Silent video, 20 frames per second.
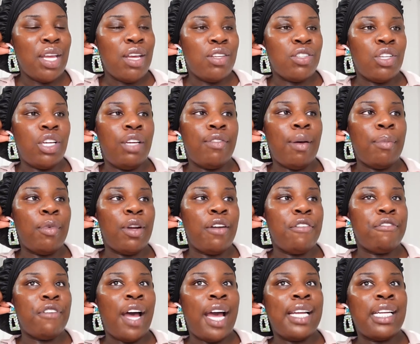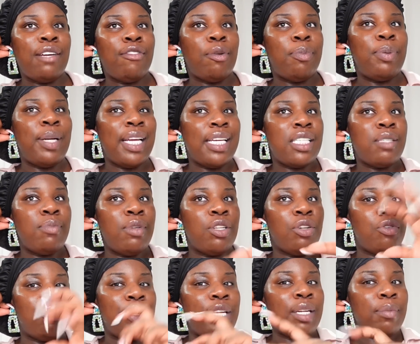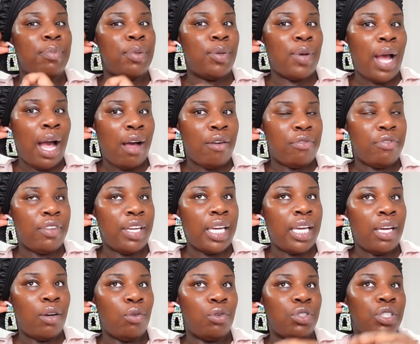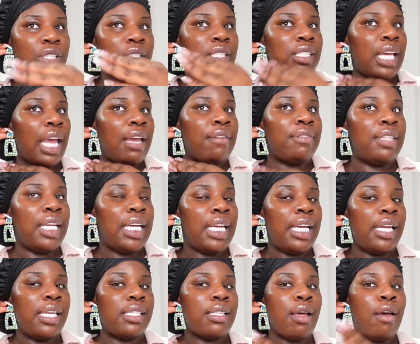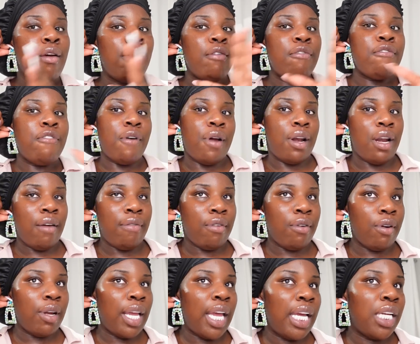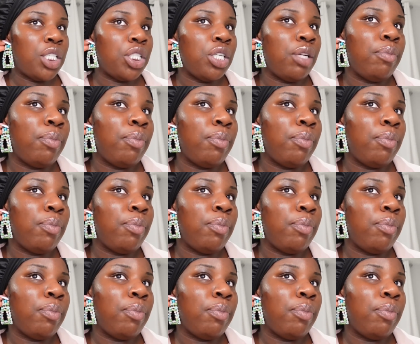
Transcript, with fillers: So either I'm going to find a replacement green and blue outfit or just save these for another occasion